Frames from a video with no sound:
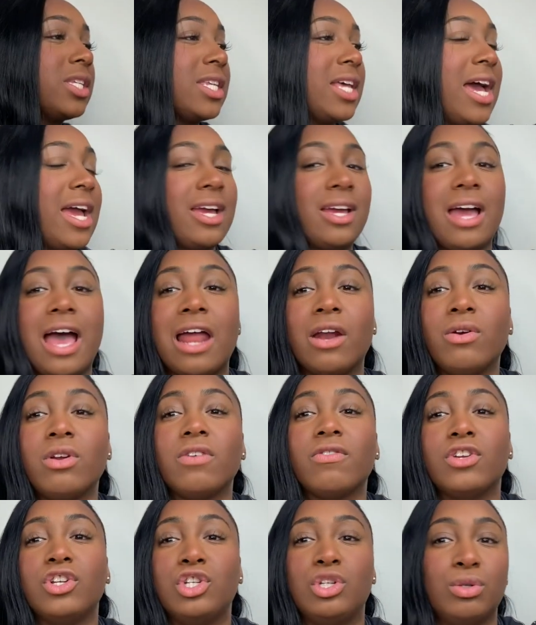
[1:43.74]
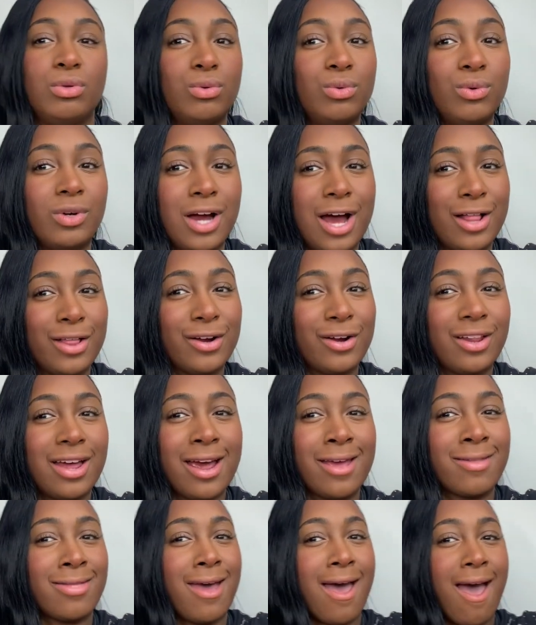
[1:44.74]
I don't even do color
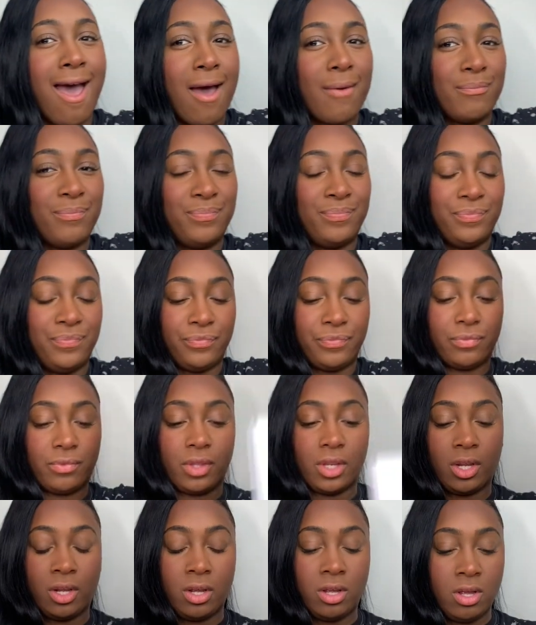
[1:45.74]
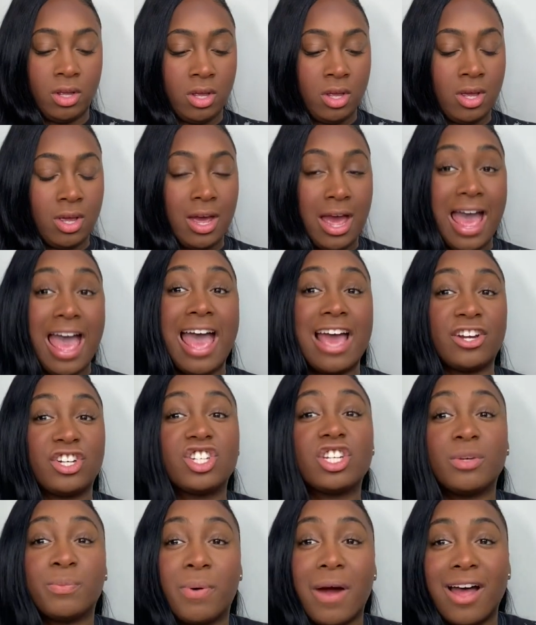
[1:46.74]
like that. I
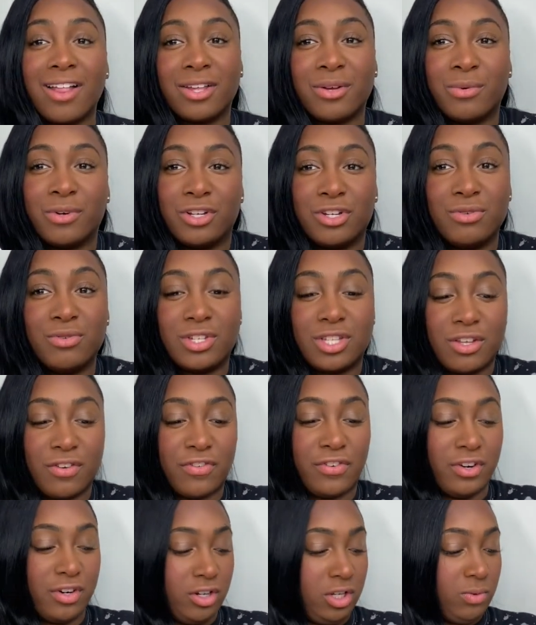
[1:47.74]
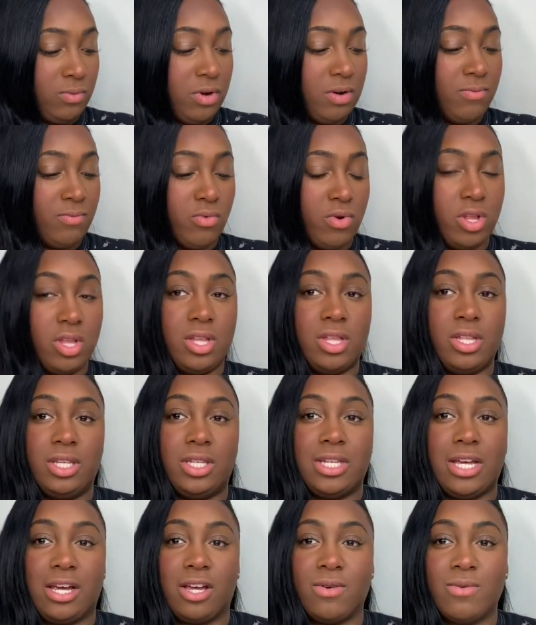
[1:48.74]
actually probably would use the first one more than the
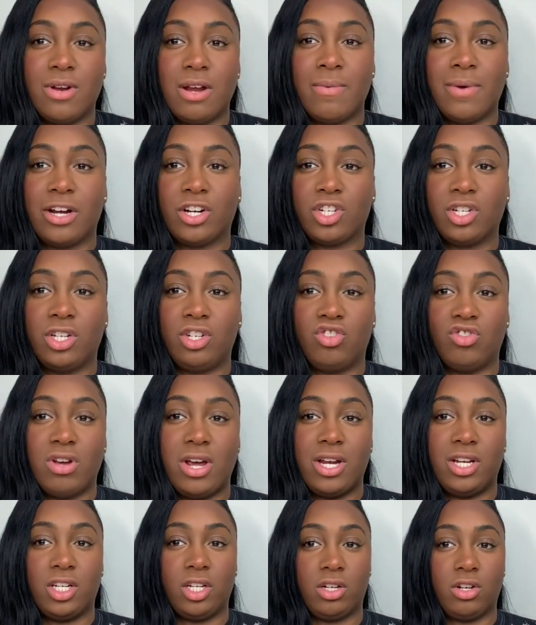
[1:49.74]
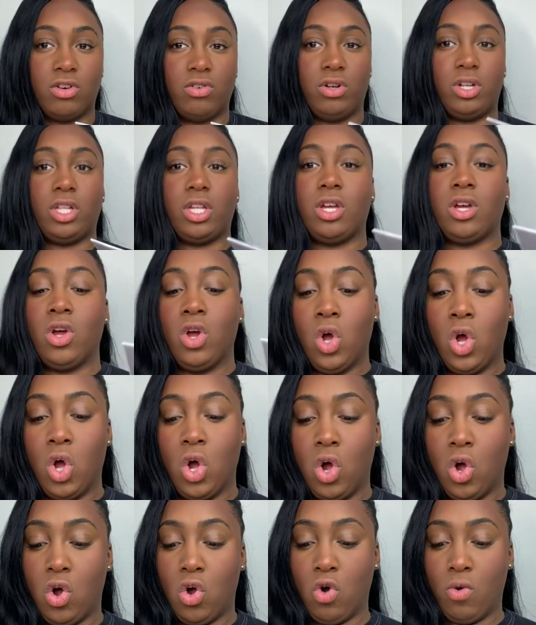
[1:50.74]
second one. I'm actually trying to currently
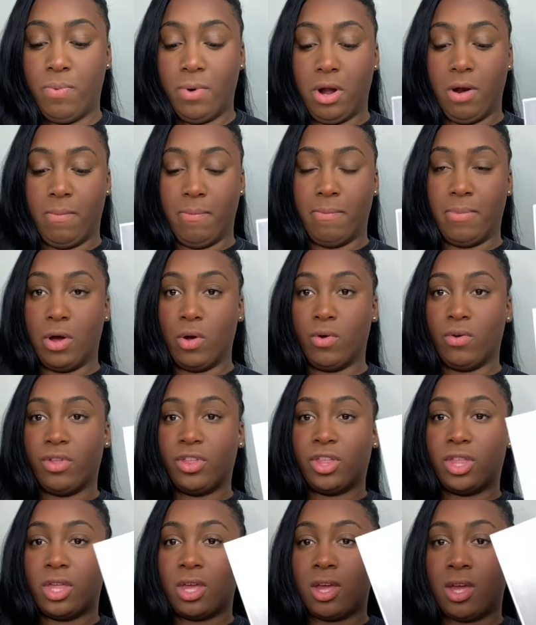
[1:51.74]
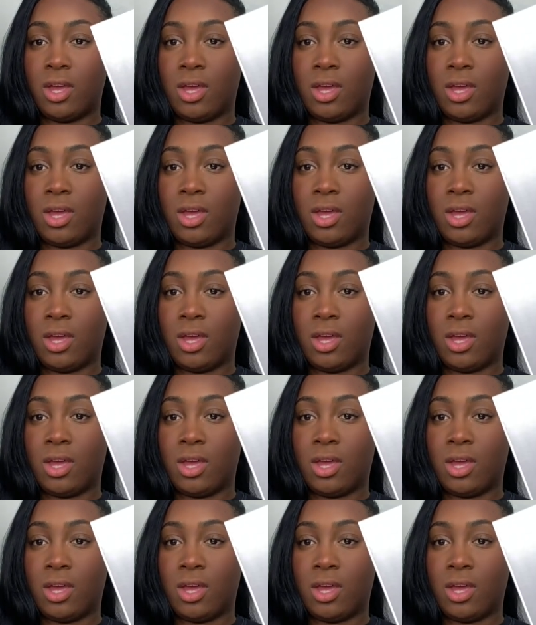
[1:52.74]
open up both.